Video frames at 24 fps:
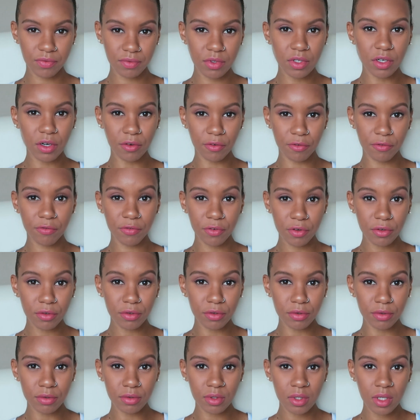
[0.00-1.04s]
you know,
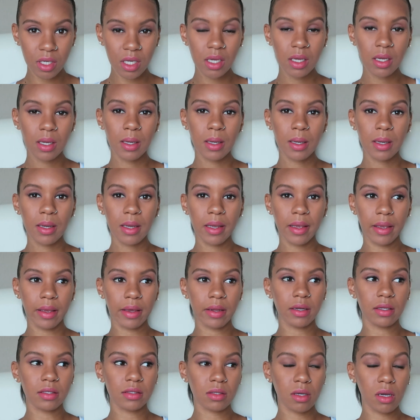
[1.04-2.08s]
food,
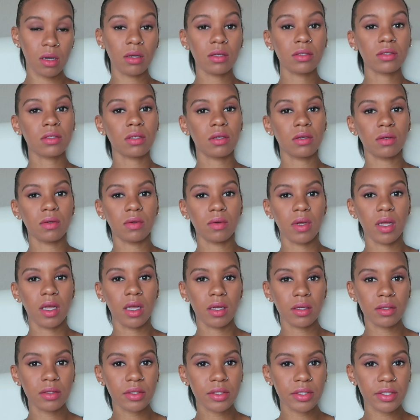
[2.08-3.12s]
and it's also
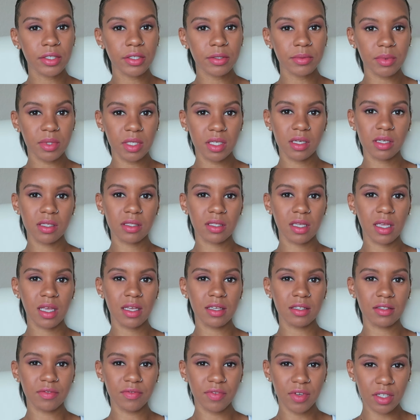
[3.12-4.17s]
healthier because it
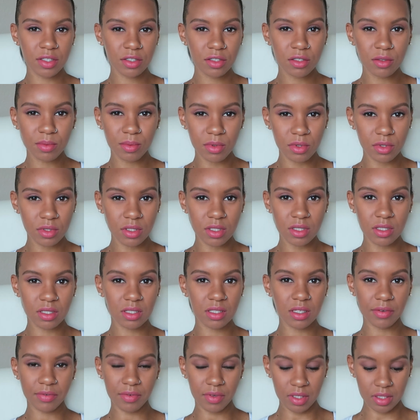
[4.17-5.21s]
has vegetables and
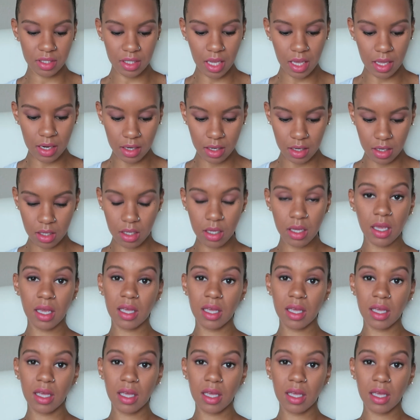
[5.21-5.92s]
stuff like that in it.